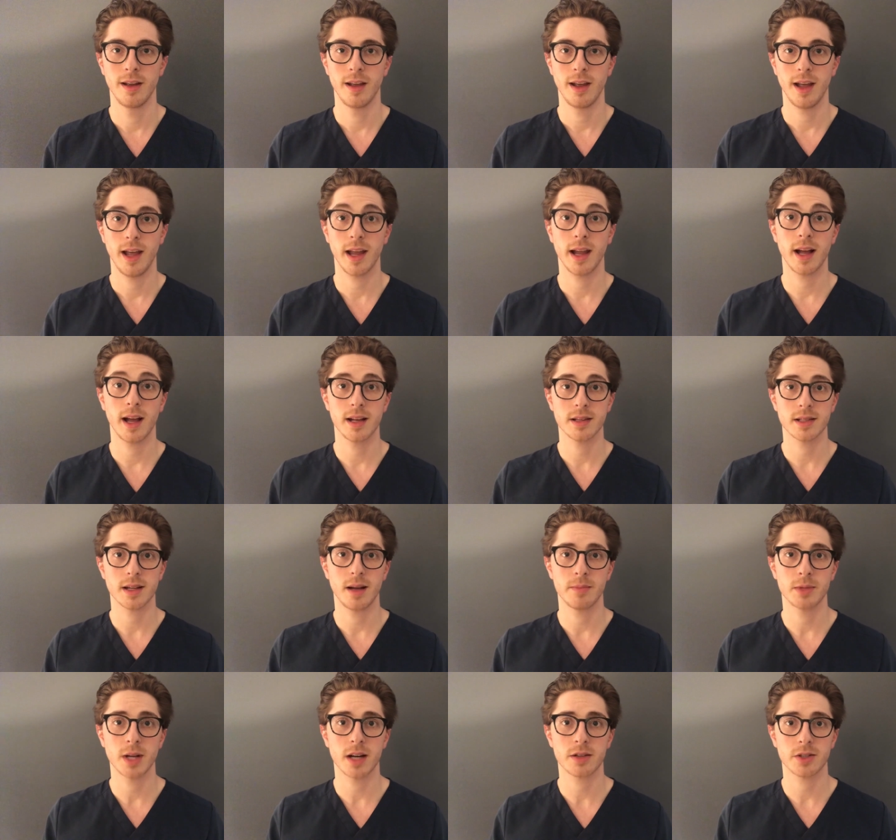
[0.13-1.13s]
Hey guys,
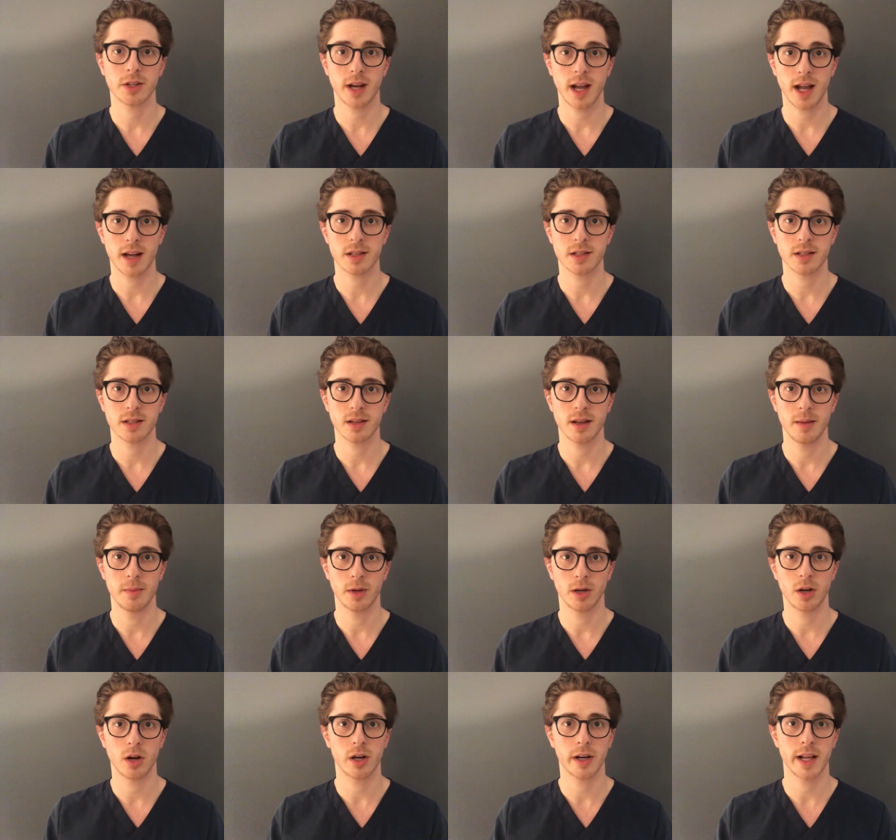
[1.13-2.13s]
I'm Dr. Katz. I'm a
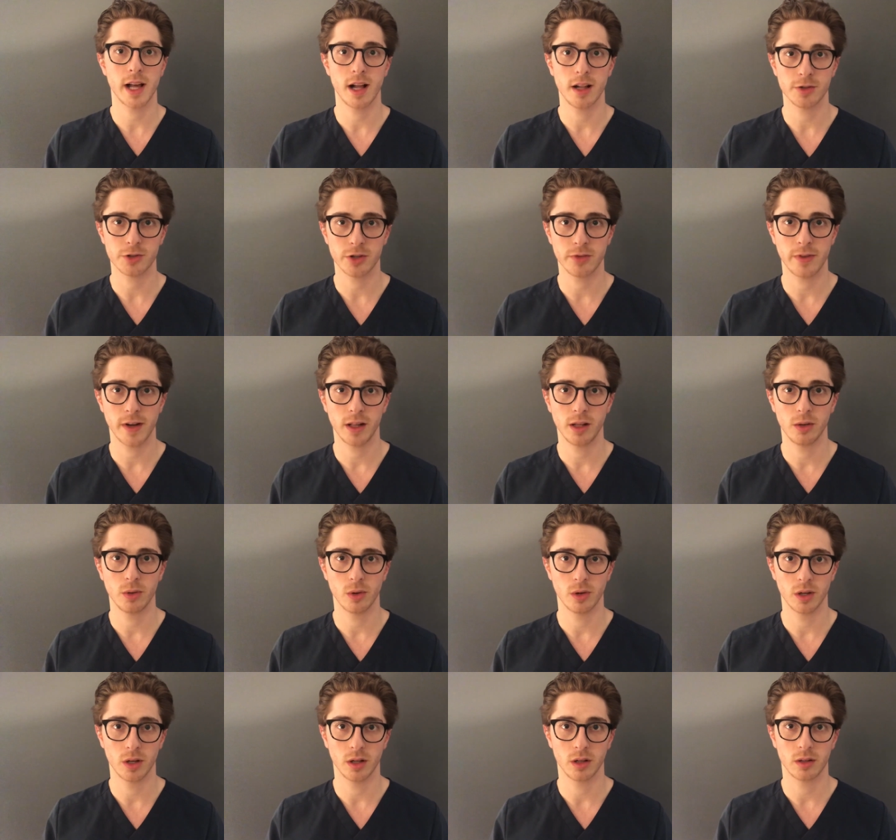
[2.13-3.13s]
cardiology fellow
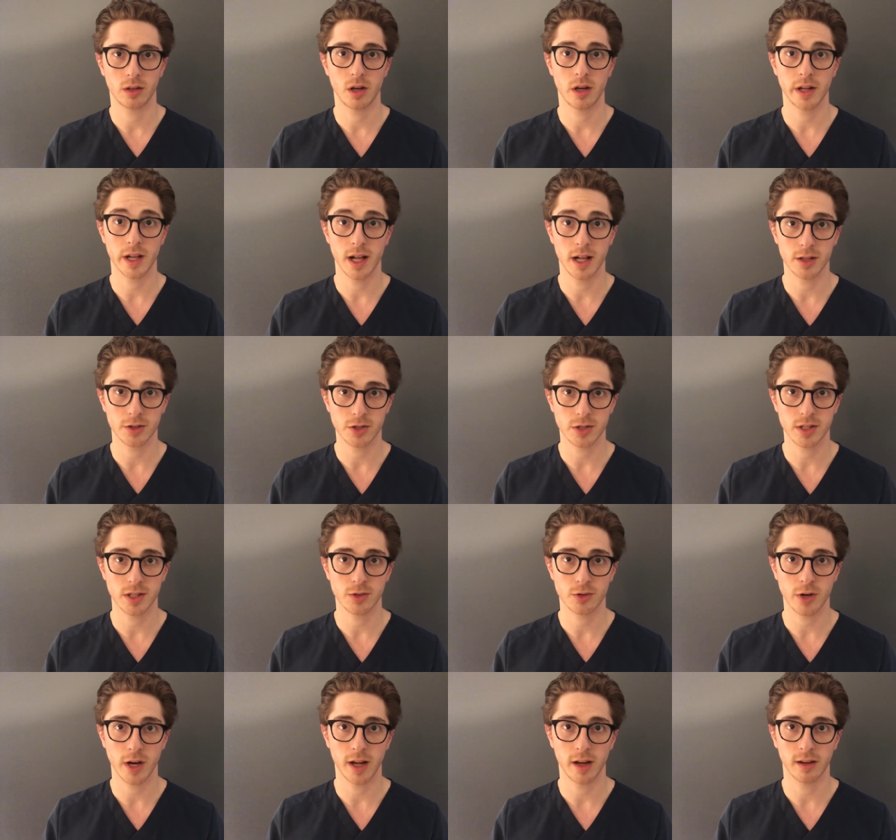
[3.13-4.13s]
or a cardiologist in
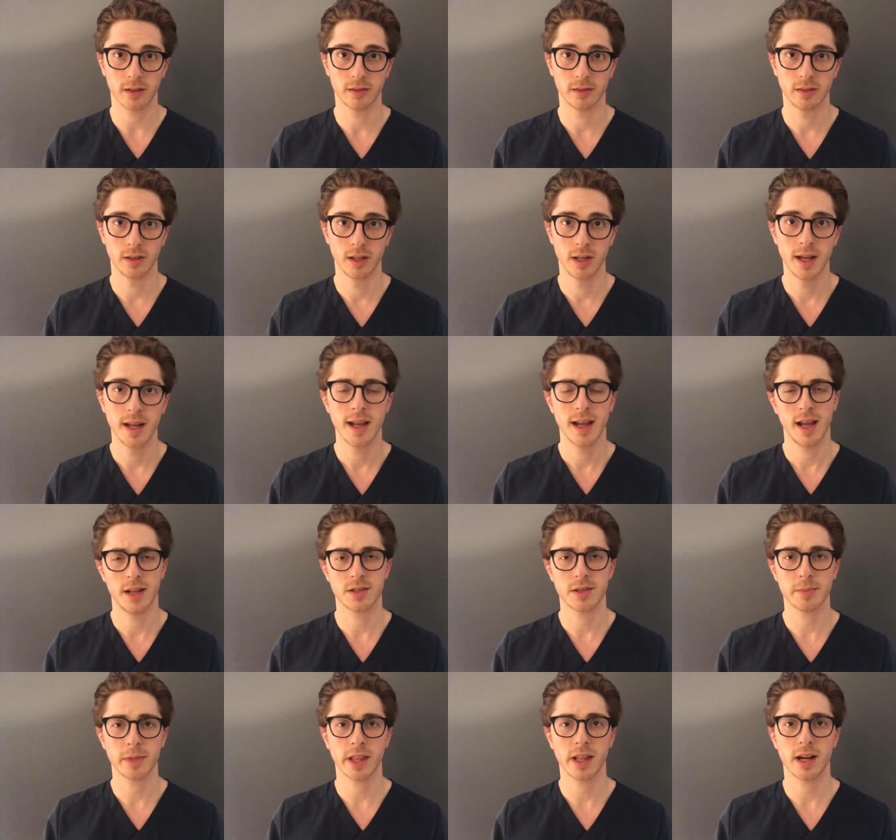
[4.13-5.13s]
training. And
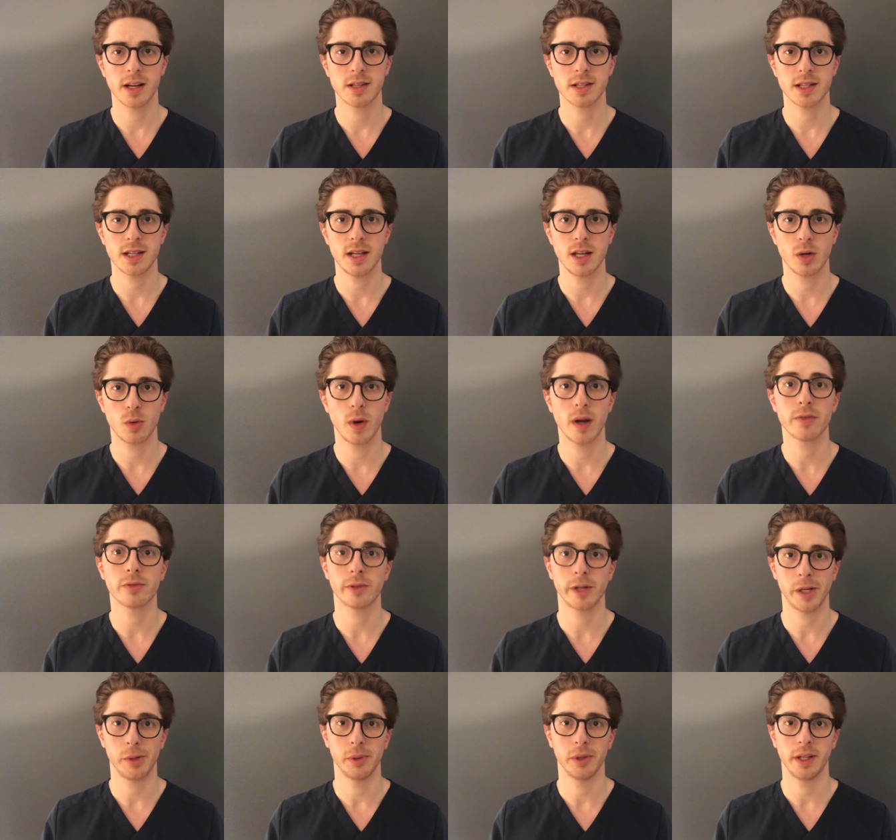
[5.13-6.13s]
something that I see quite
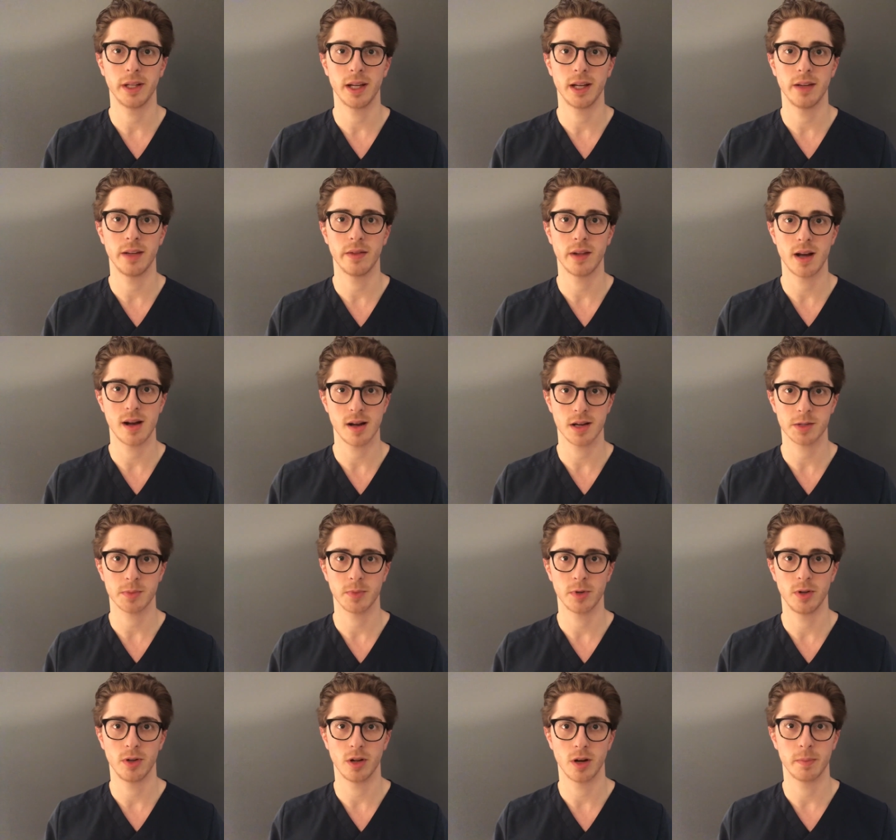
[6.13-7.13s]
frequently in the
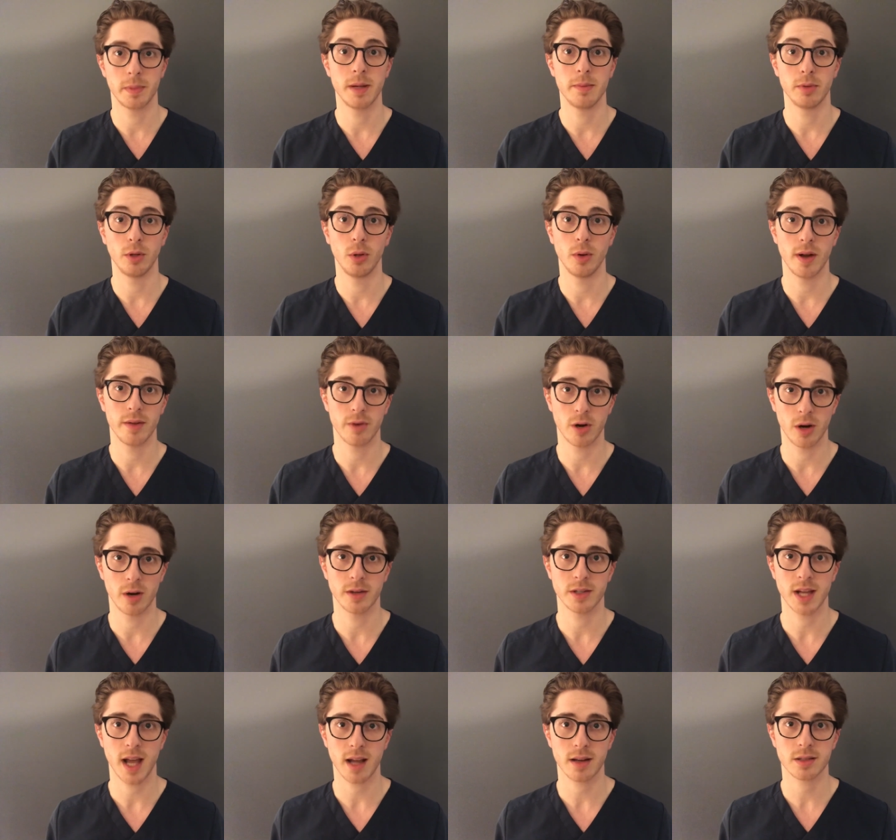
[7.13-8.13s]
hospital are people who have heart
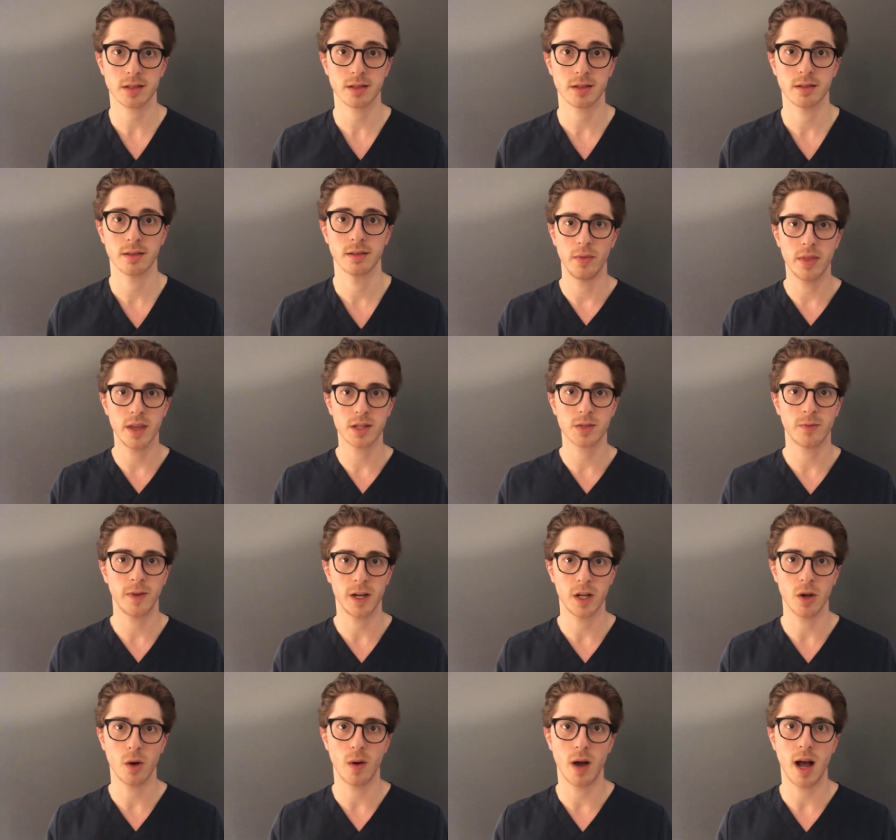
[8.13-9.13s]
attacks. In this
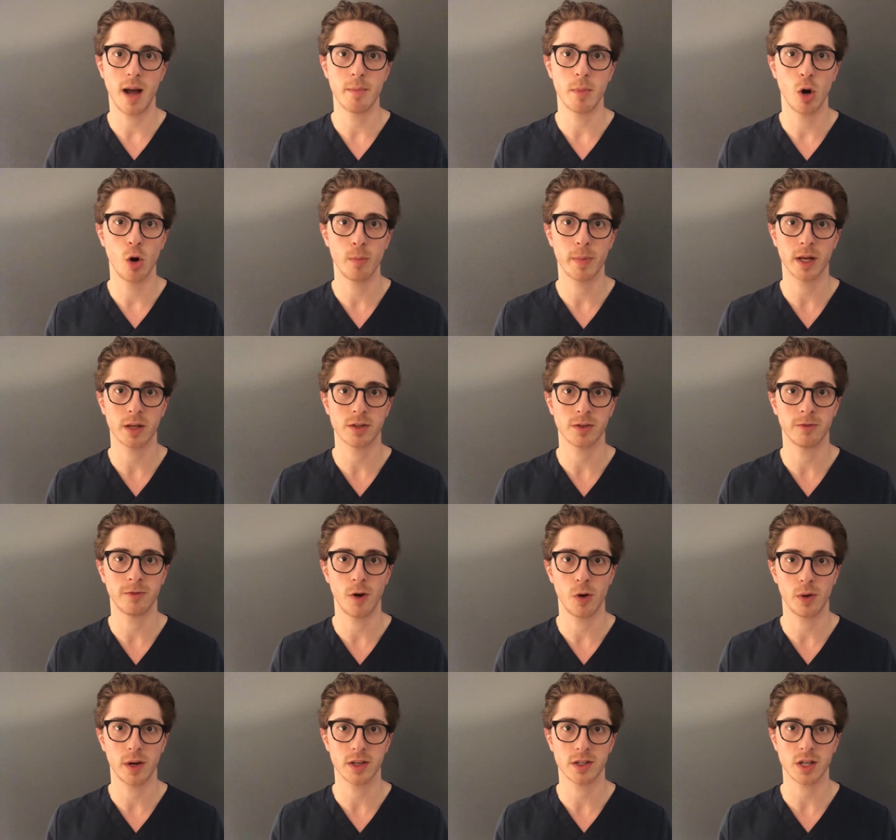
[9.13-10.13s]
video, I'm hoping to
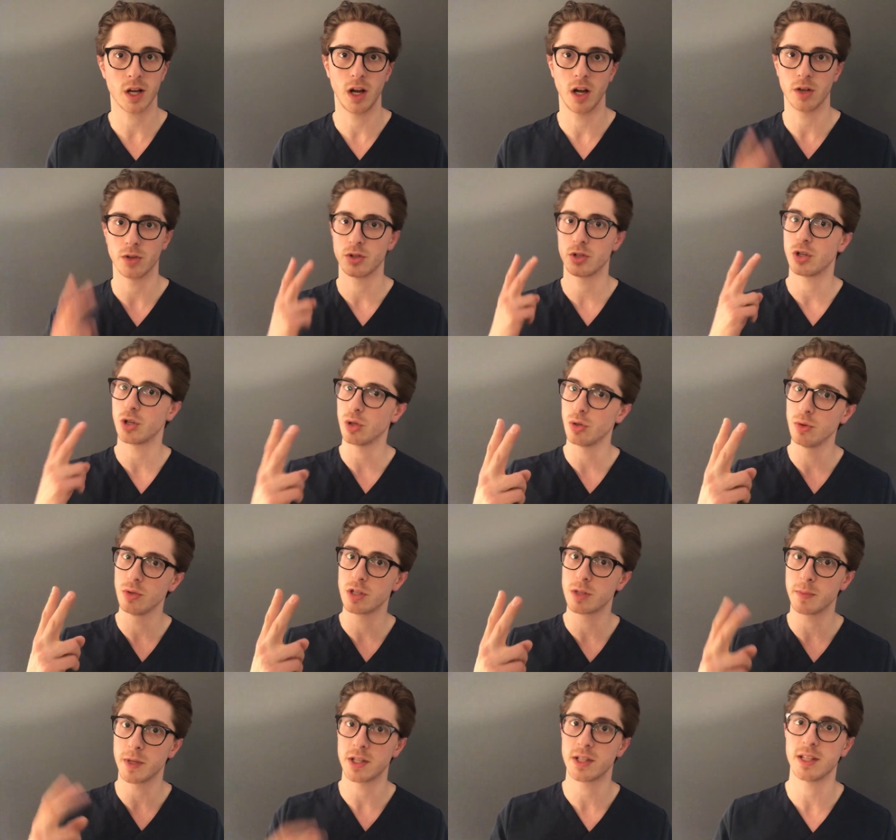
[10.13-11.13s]
focus on two
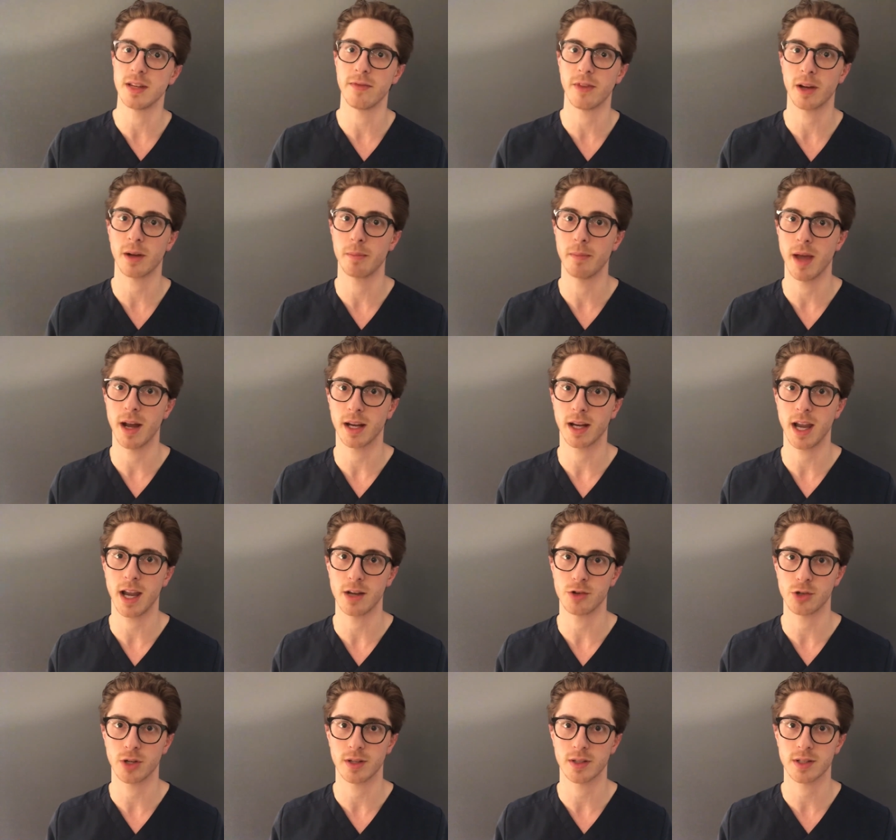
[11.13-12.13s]
specific
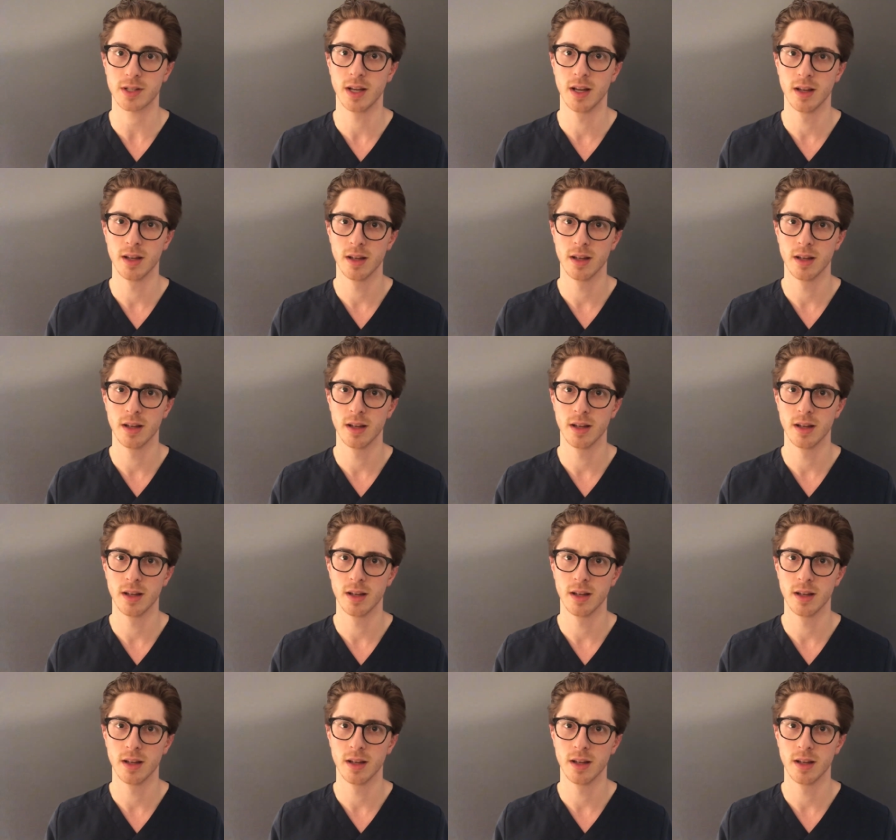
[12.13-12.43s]
medications.